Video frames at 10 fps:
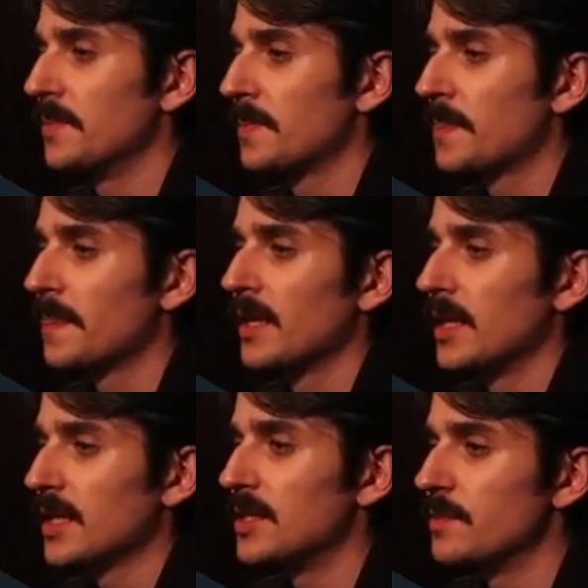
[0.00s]
can you
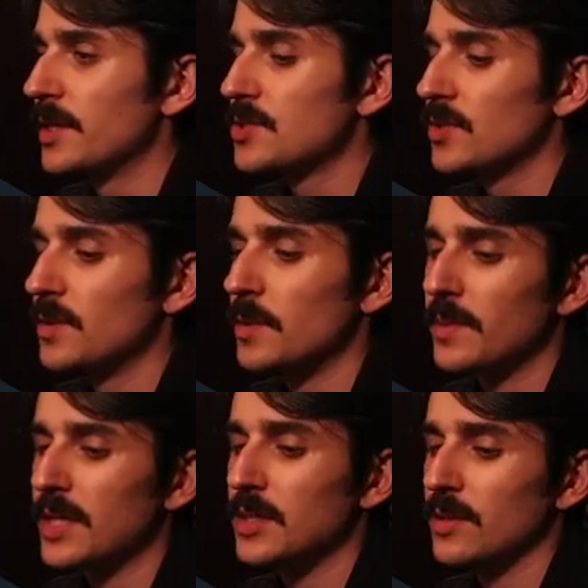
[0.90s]
make sure that we make a
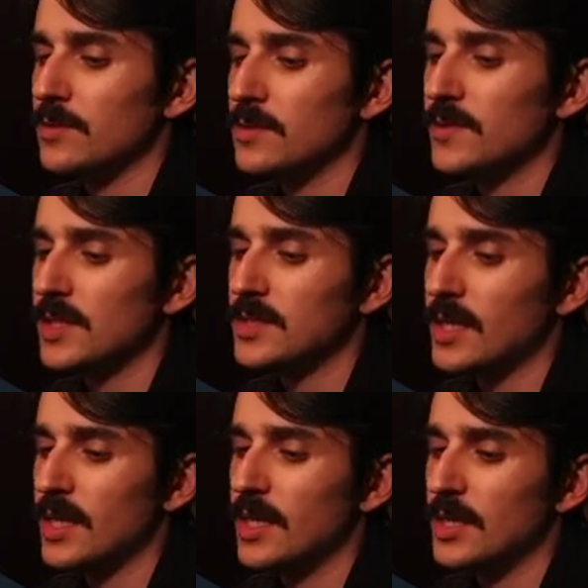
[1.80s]
note of this in
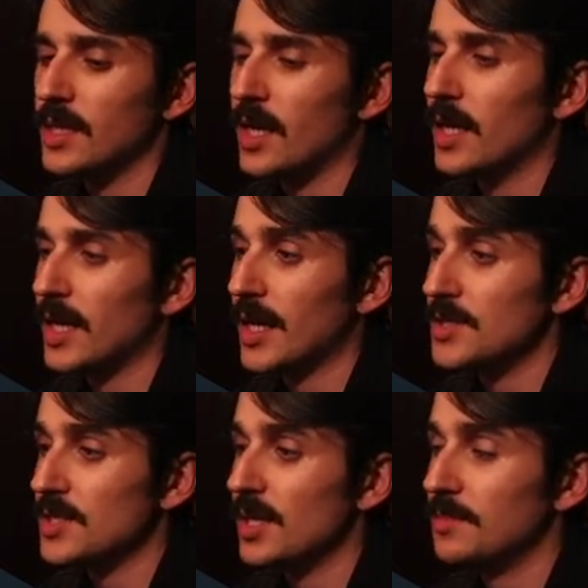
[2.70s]
our agent
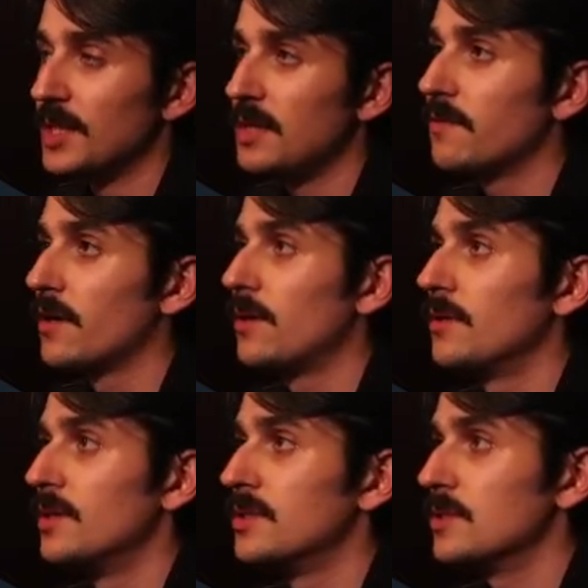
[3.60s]
MD file to
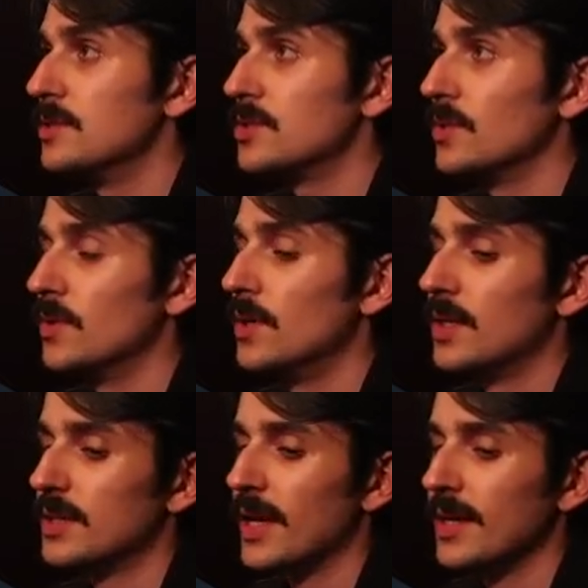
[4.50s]
ensure
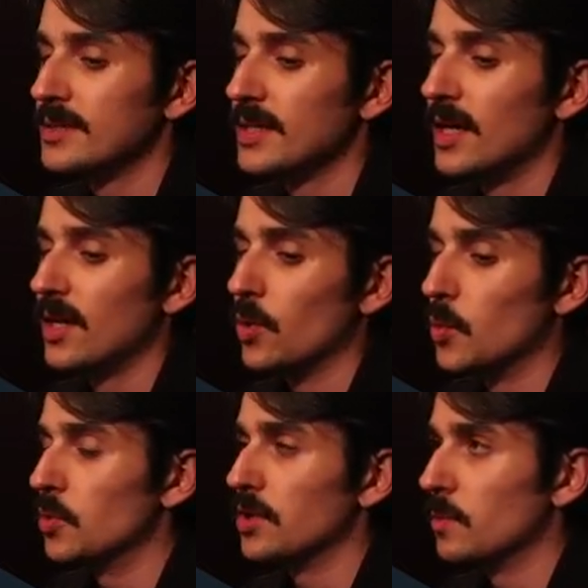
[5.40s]
that all of the work gets